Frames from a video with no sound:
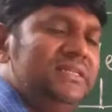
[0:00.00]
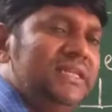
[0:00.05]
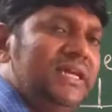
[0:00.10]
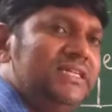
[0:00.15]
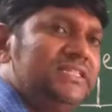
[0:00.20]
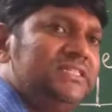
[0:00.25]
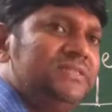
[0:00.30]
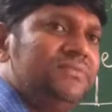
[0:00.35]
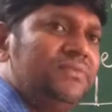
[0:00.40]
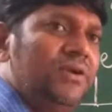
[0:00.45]

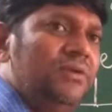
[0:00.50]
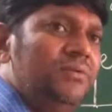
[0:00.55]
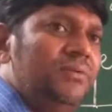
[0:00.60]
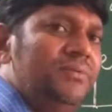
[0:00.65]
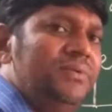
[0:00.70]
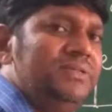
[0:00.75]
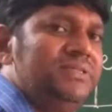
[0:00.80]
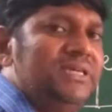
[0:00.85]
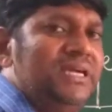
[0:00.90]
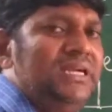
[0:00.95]
next
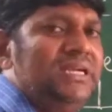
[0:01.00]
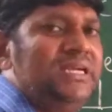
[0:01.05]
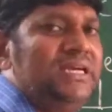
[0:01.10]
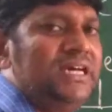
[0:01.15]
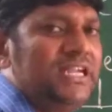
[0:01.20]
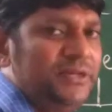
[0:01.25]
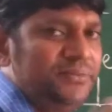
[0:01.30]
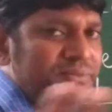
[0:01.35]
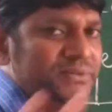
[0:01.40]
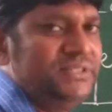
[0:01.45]
problem is that
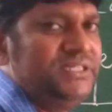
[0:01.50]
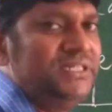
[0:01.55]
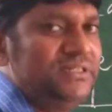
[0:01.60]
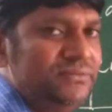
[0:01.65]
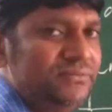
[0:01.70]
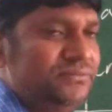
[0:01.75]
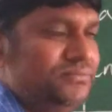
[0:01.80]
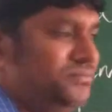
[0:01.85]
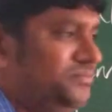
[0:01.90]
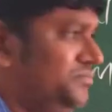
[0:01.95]
corruption.
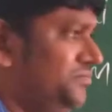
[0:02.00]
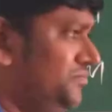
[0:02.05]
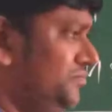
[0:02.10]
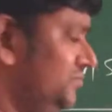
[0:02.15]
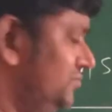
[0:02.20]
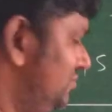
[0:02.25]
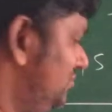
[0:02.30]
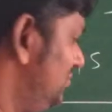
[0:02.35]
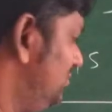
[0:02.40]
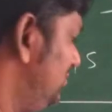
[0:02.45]

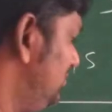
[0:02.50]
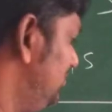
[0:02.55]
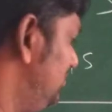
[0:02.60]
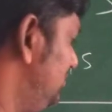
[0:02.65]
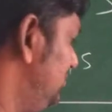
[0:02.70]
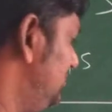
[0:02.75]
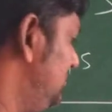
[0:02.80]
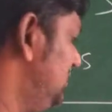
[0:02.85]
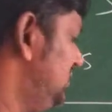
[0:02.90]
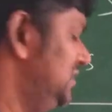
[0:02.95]

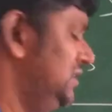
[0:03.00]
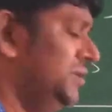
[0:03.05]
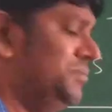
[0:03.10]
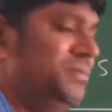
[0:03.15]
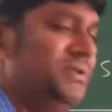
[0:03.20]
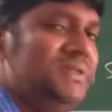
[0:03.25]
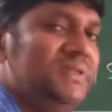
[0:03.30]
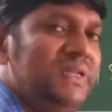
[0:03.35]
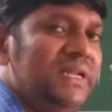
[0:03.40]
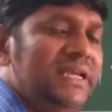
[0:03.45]

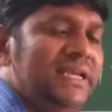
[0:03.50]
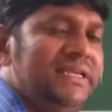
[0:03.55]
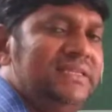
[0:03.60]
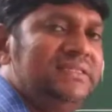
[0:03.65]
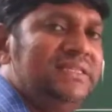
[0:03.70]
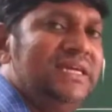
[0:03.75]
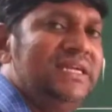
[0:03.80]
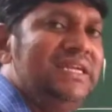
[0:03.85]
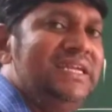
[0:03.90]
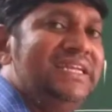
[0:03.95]
Number 3
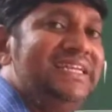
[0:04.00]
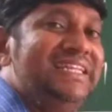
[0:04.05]
is that